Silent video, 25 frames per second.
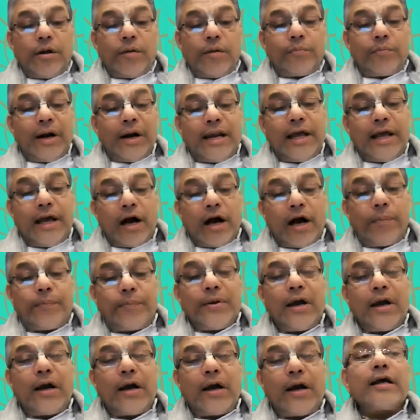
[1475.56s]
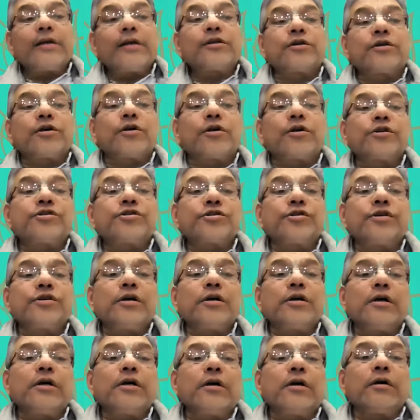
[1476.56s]
But he appeared as
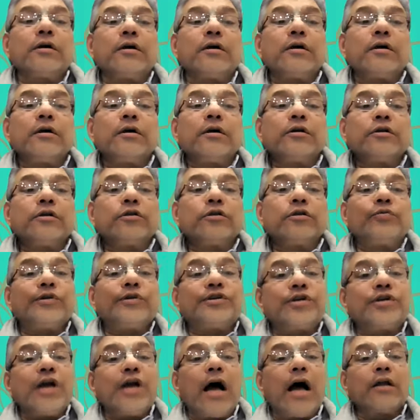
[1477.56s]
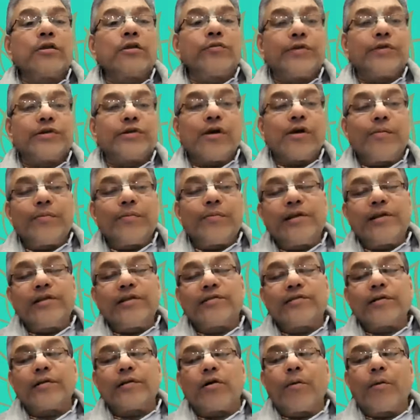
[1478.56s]
Krishna Twisha. Twisha
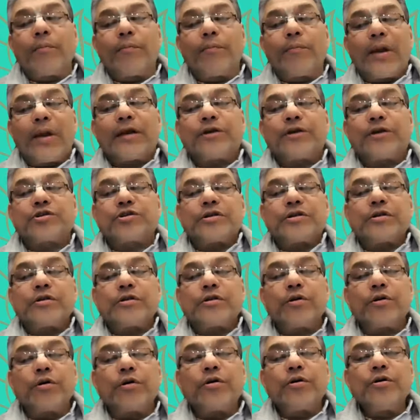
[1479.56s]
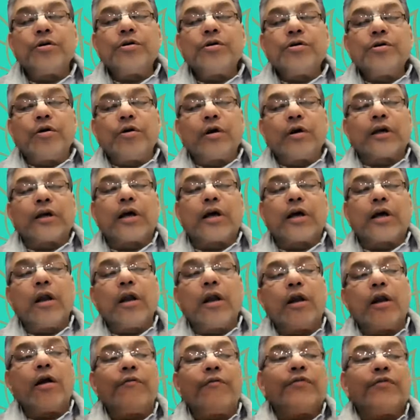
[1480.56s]
means the complexion or the
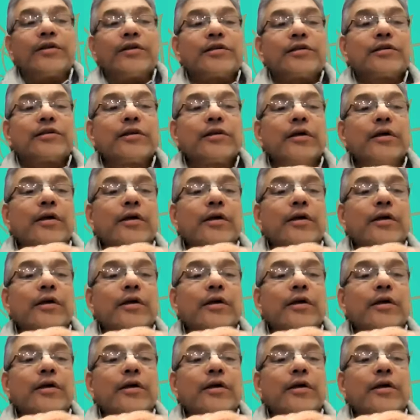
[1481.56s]
color of his